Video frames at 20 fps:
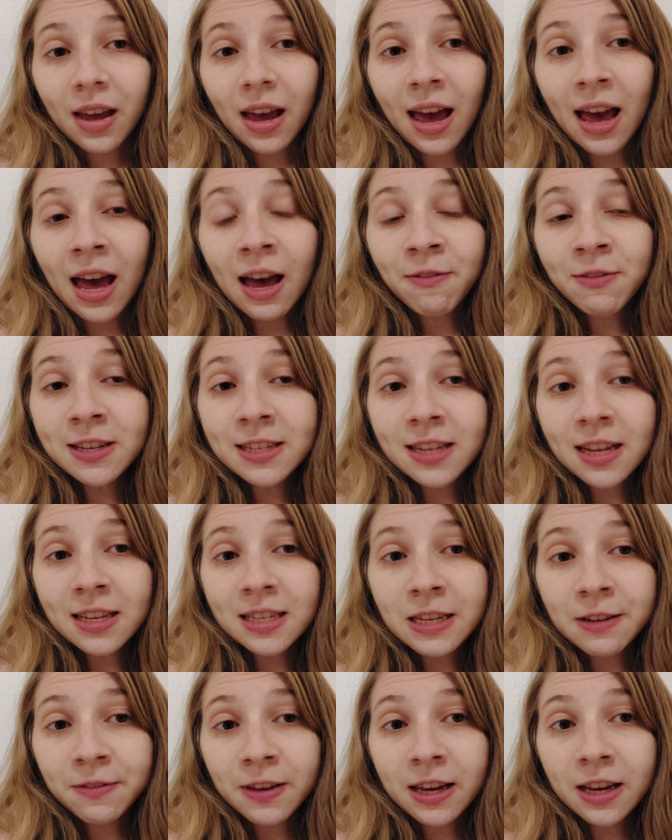have a
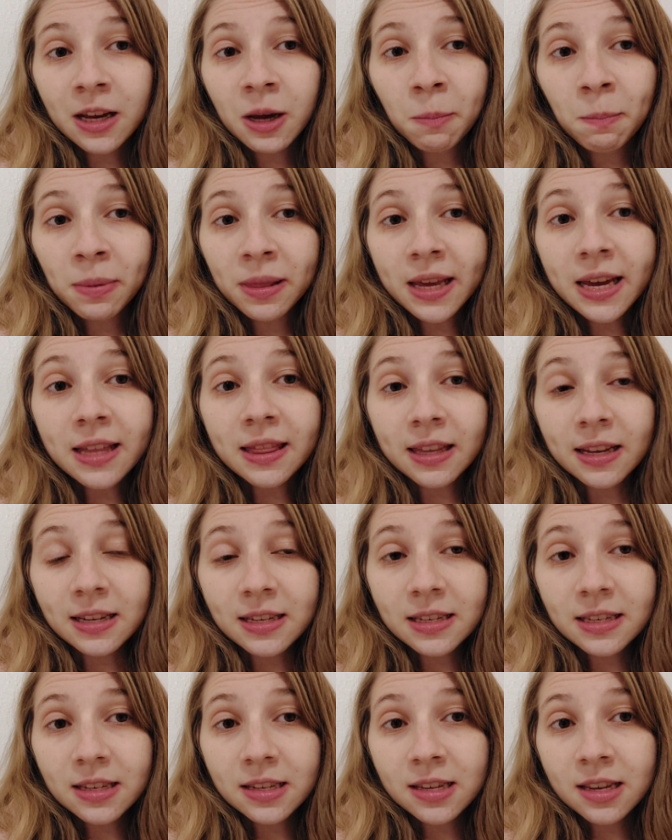sense of
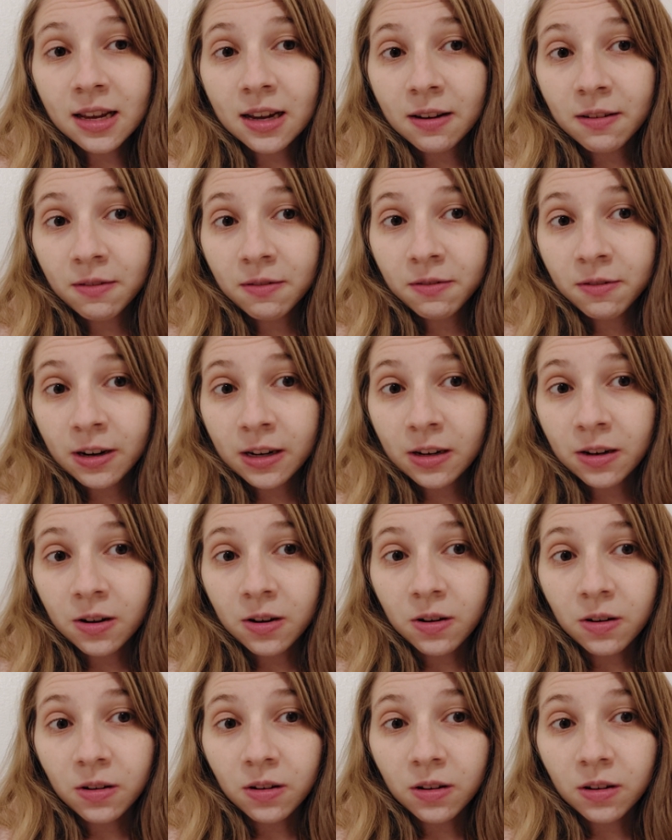incompleteness that
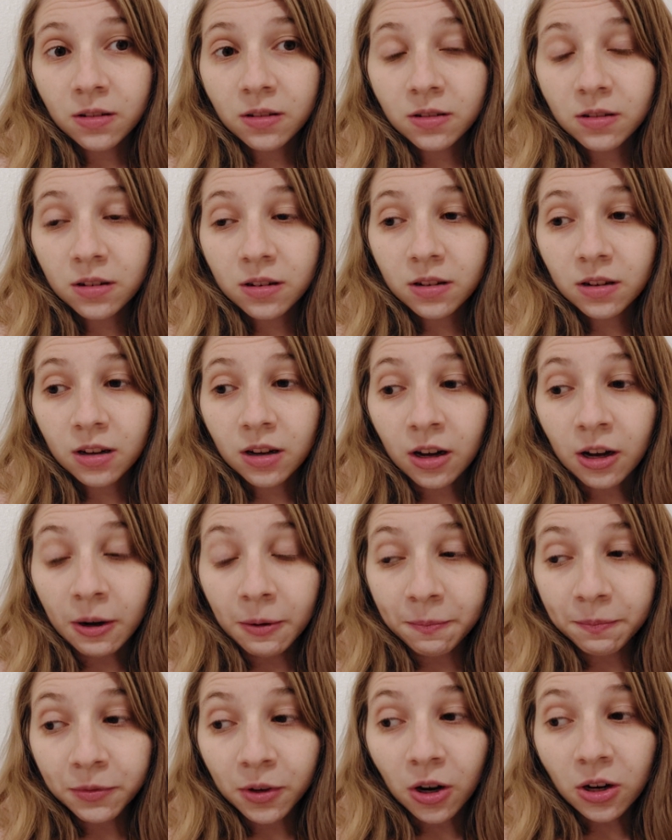Renaud
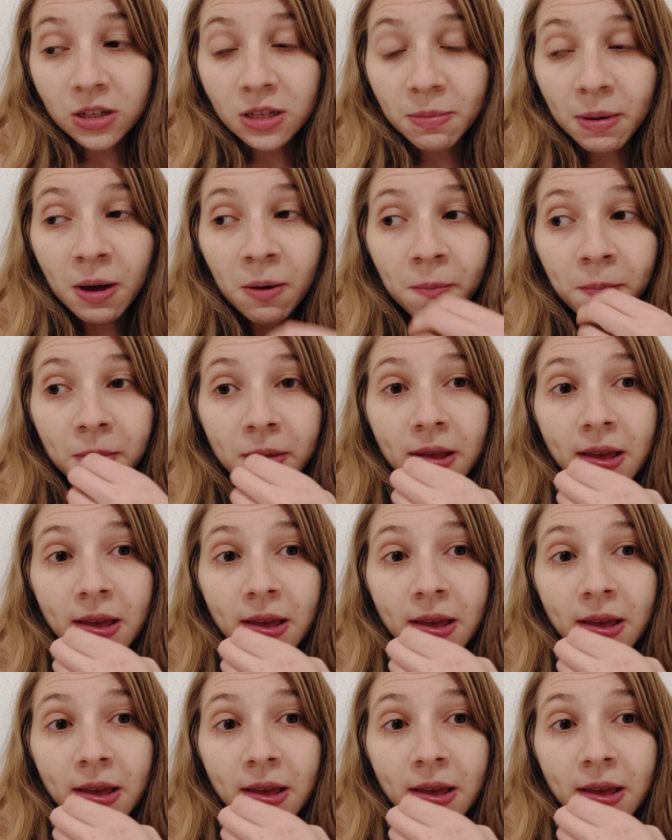talks about.